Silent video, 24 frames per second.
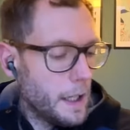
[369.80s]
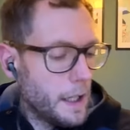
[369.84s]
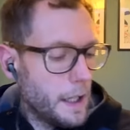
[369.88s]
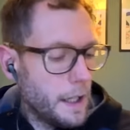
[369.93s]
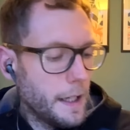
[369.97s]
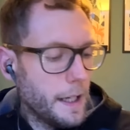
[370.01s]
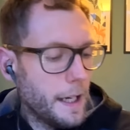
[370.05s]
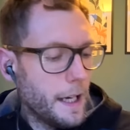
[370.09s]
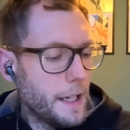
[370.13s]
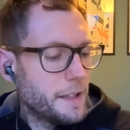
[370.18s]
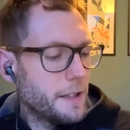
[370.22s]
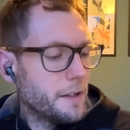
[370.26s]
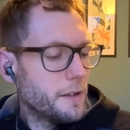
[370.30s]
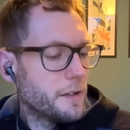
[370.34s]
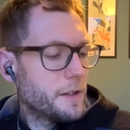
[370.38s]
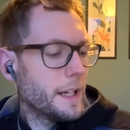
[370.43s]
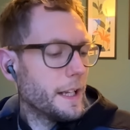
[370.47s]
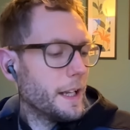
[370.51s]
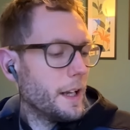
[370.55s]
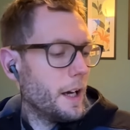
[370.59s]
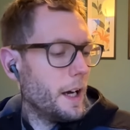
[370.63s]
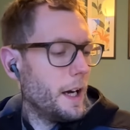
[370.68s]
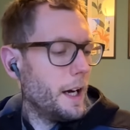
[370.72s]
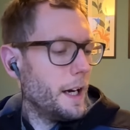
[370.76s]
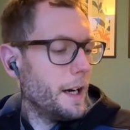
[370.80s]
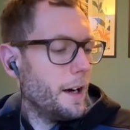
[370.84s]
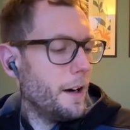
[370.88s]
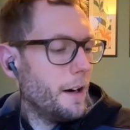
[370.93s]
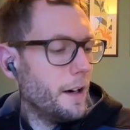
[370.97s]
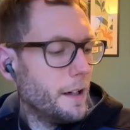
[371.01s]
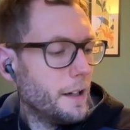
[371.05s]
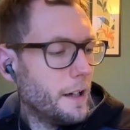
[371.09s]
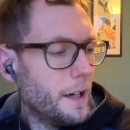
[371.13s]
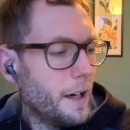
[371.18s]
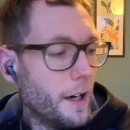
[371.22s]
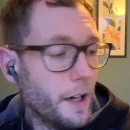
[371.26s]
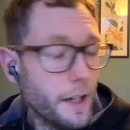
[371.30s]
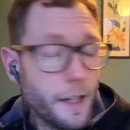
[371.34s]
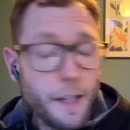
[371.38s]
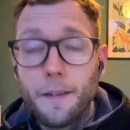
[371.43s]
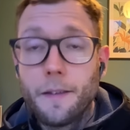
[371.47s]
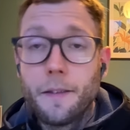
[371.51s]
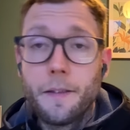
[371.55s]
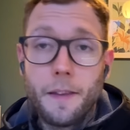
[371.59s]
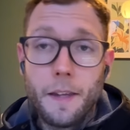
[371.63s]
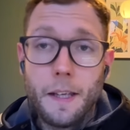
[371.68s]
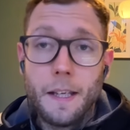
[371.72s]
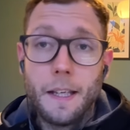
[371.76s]
Yeah, it's interesting. Like, I
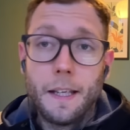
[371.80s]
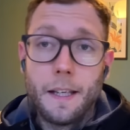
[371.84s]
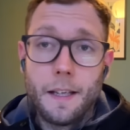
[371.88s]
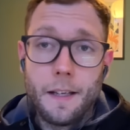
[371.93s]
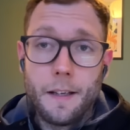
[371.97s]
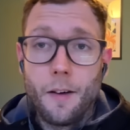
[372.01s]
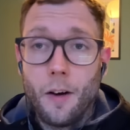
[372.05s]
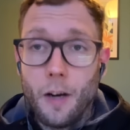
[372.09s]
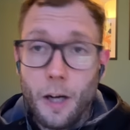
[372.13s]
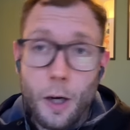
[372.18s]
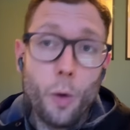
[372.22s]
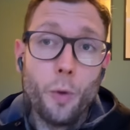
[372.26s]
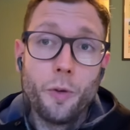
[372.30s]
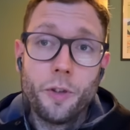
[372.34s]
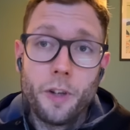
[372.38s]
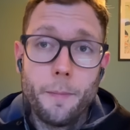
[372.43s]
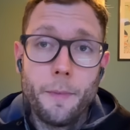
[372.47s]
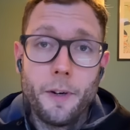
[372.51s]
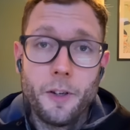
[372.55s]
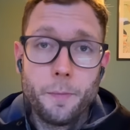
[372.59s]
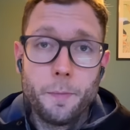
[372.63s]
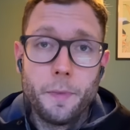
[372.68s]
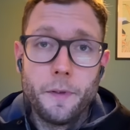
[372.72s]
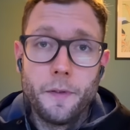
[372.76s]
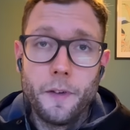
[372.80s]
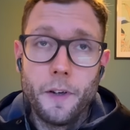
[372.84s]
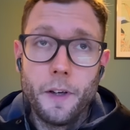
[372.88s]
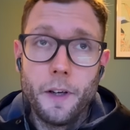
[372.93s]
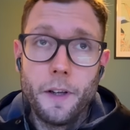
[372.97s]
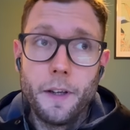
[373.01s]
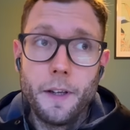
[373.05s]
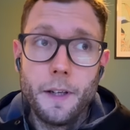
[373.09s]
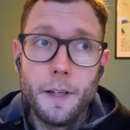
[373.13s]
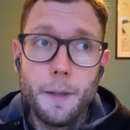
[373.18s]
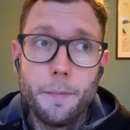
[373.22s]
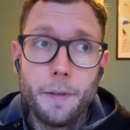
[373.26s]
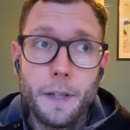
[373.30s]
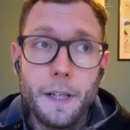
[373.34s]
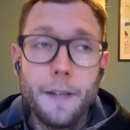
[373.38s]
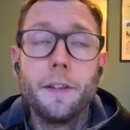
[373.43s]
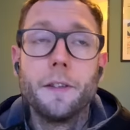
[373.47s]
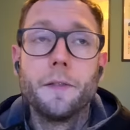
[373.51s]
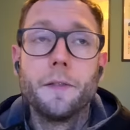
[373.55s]
think I also much prefer the previous